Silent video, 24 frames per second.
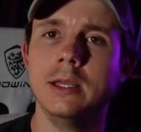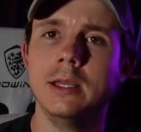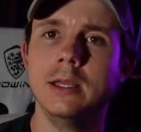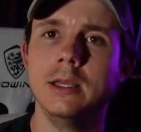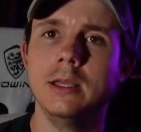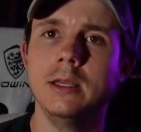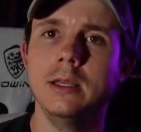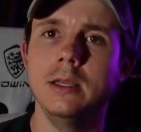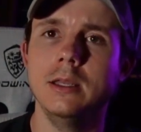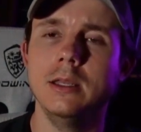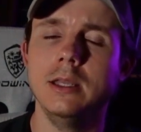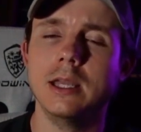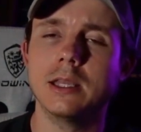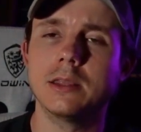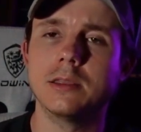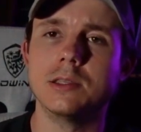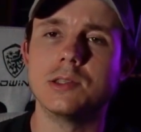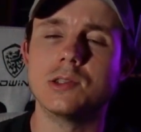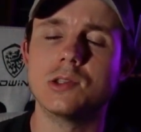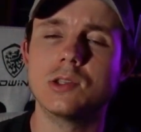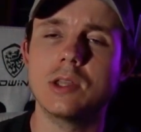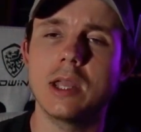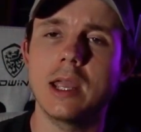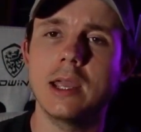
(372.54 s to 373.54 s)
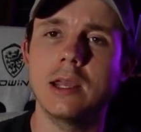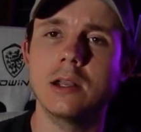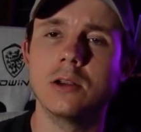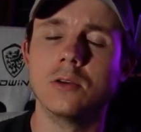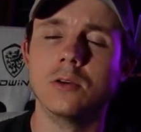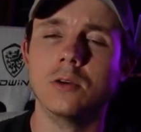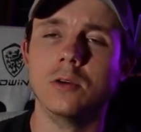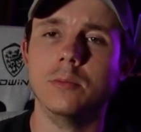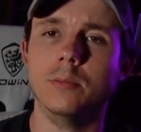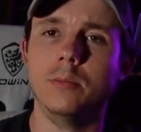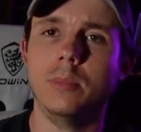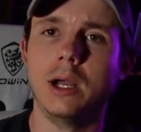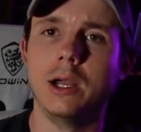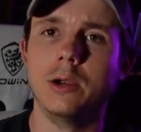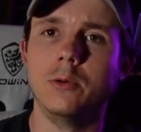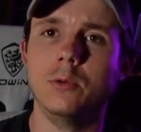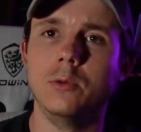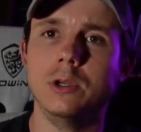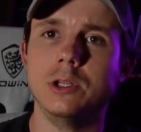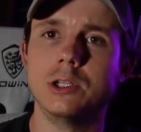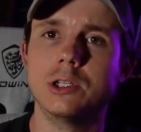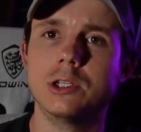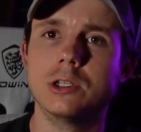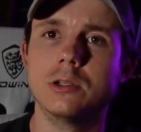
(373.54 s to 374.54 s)
Yet the standard by
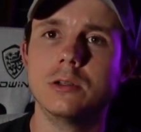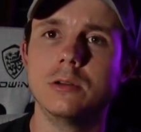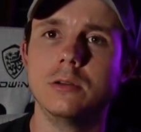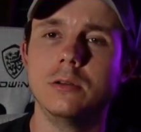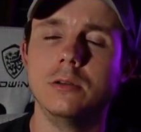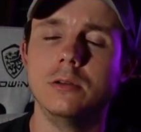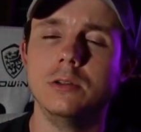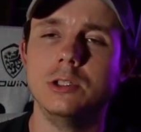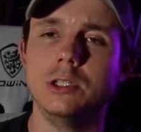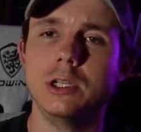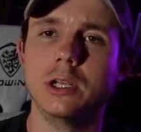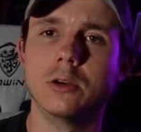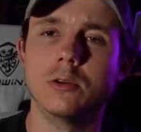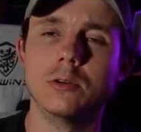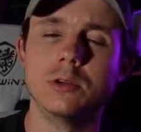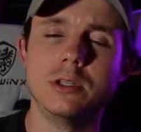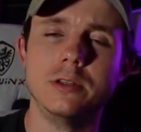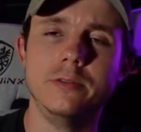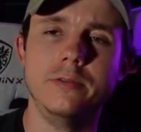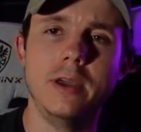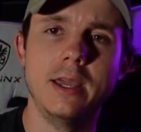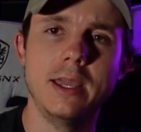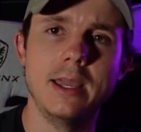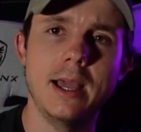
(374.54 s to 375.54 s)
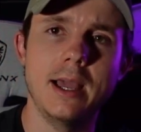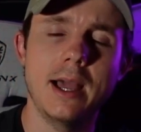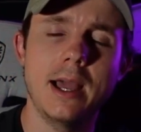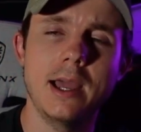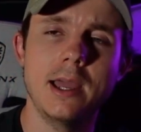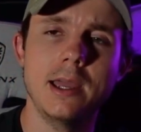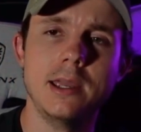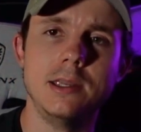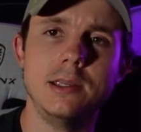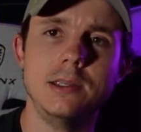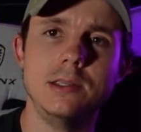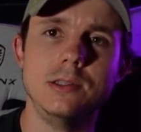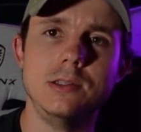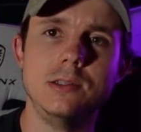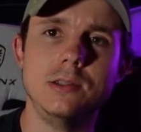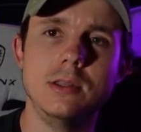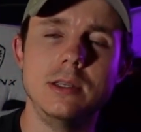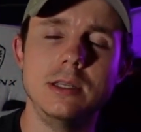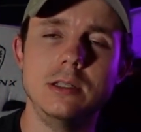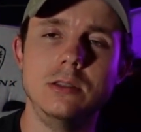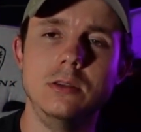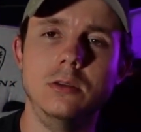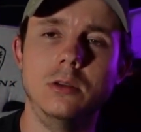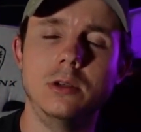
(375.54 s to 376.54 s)
which generative AI is
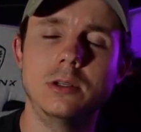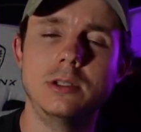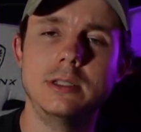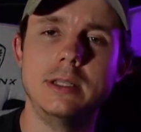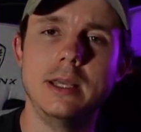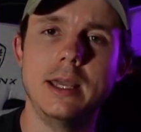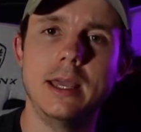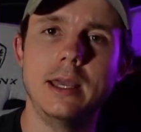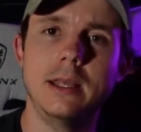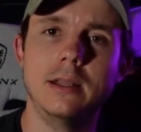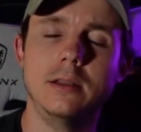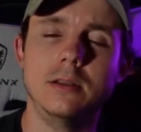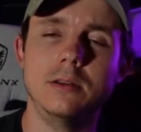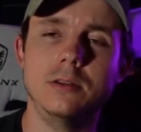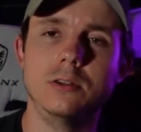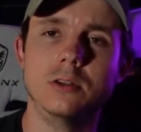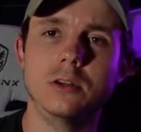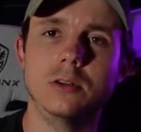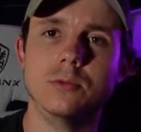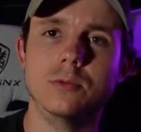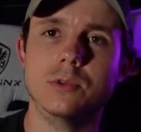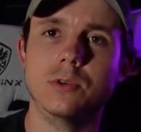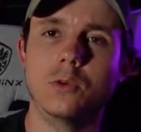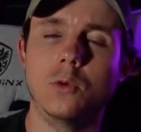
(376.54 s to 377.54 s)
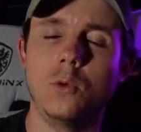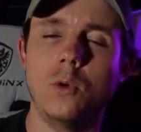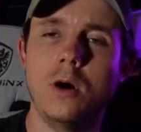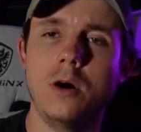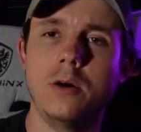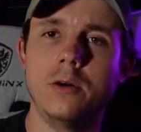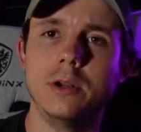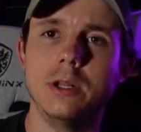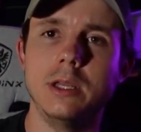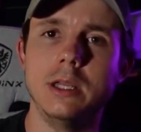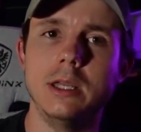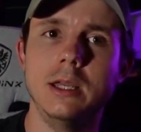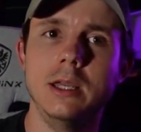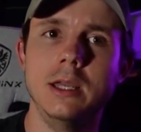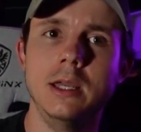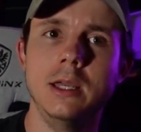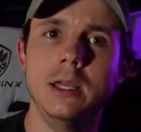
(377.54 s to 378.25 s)
is looked at in terms of quality